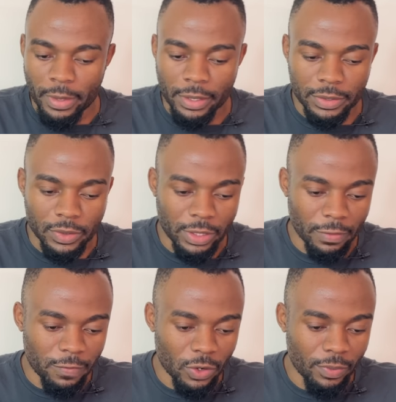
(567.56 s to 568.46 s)
so the
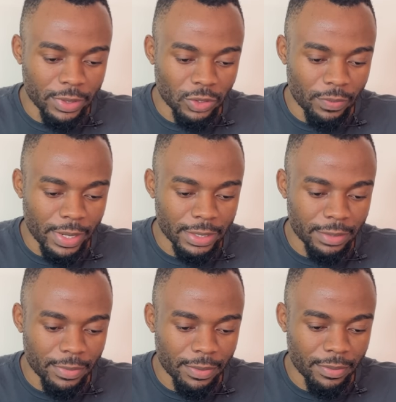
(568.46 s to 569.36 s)
volume is on
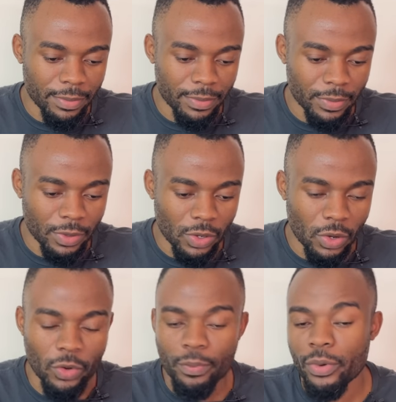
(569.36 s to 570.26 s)
maximum
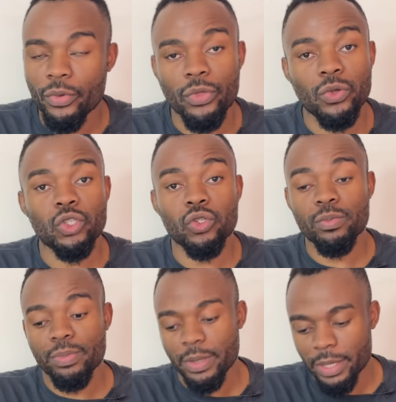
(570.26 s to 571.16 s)
on both
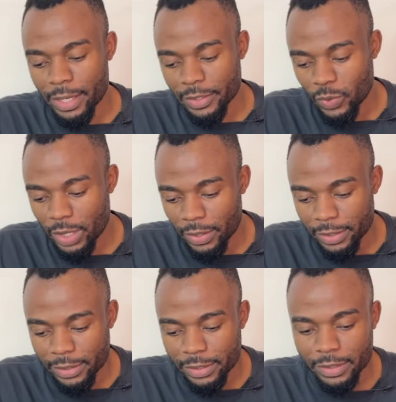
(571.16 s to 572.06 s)
youtube as well
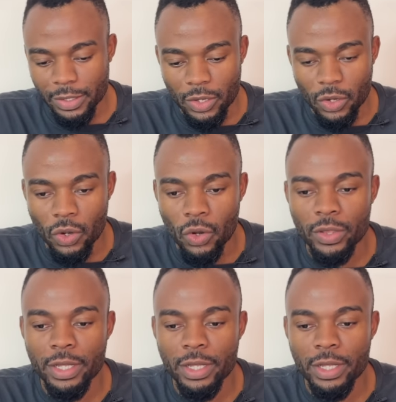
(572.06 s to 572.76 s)
as on